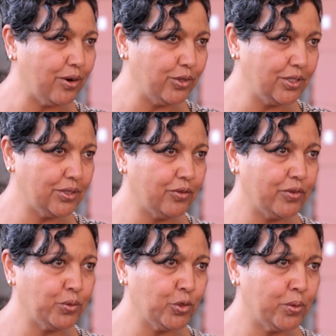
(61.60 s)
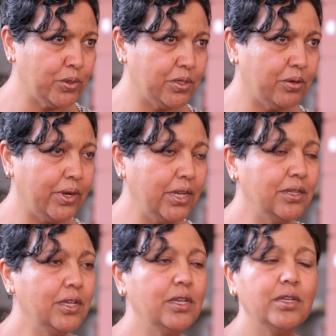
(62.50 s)
hours of absorbency rate
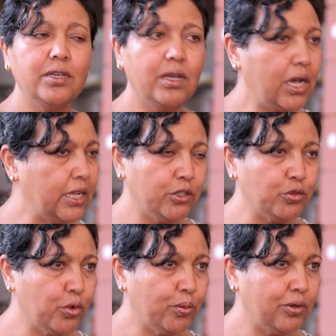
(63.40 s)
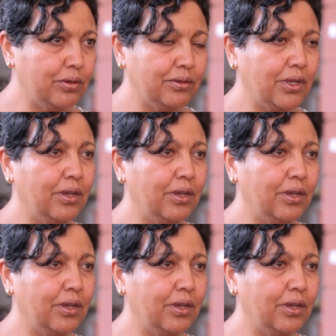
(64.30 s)
at a normal